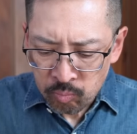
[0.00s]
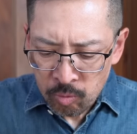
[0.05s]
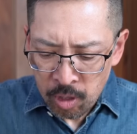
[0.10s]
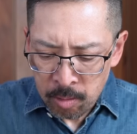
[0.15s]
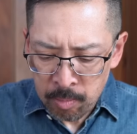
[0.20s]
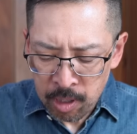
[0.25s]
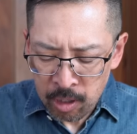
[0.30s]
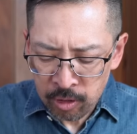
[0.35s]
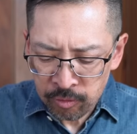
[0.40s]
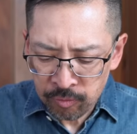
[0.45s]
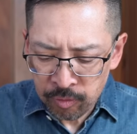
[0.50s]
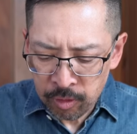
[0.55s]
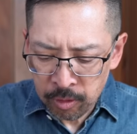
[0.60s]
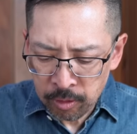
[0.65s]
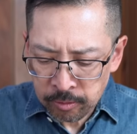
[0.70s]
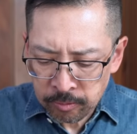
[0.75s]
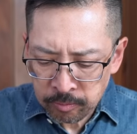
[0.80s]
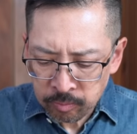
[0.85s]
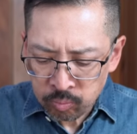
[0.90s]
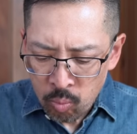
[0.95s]
The
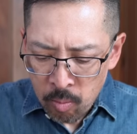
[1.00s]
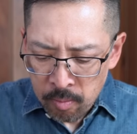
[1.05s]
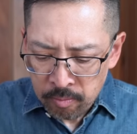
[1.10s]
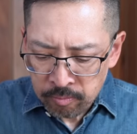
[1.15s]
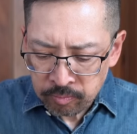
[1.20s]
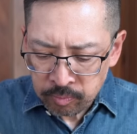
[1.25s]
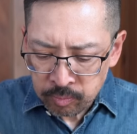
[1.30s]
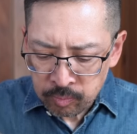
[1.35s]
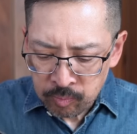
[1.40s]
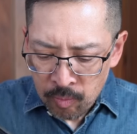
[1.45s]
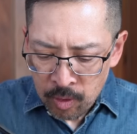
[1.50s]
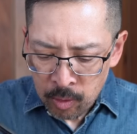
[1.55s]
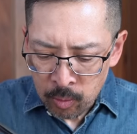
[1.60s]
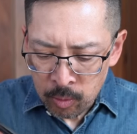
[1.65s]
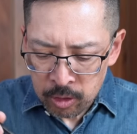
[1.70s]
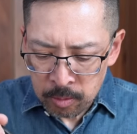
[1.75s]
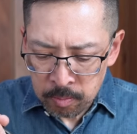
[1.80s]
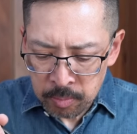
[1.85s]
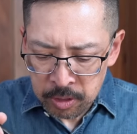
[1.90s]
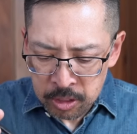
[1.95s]
mouthfeel
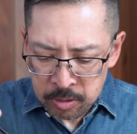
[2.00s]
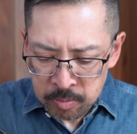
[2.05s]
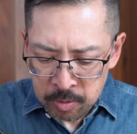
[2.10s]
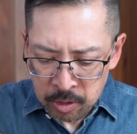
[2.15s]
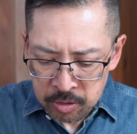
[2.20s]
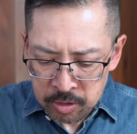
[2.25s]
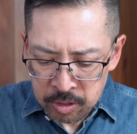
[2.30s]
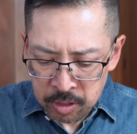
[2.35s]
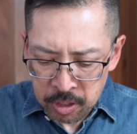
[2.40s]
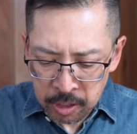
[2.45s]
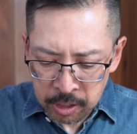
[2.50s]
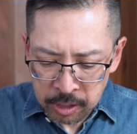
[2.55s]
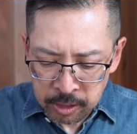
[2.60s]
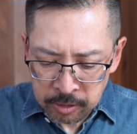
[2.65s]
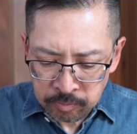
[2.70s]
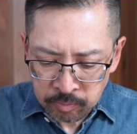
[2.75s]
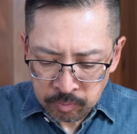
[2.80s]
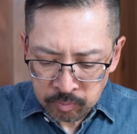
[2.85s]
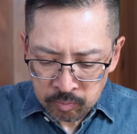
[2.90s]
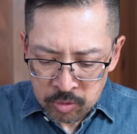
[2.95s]
with the bean sprouts and
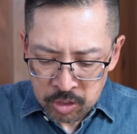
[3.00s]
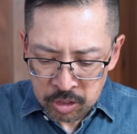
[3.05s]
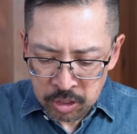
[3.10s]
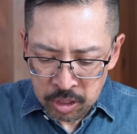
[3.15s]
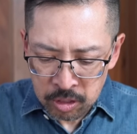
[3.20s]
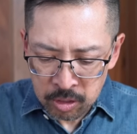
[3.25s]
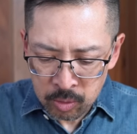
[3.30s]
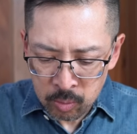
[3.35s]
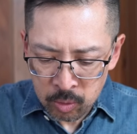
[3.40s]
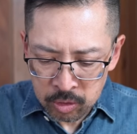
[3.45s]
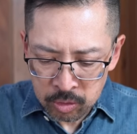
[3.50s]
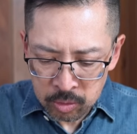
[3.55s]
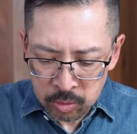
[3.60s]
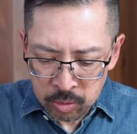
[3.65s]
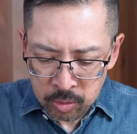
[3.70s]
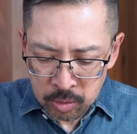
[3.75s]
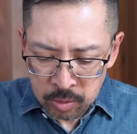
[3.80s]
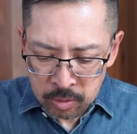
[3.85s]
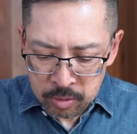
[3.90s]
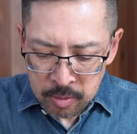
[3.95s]
onion together with the
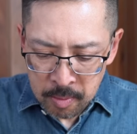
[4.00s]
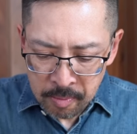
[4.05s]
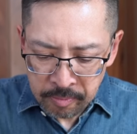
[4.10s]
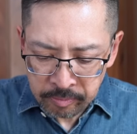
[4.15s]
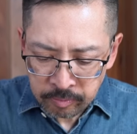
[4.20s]
noodles.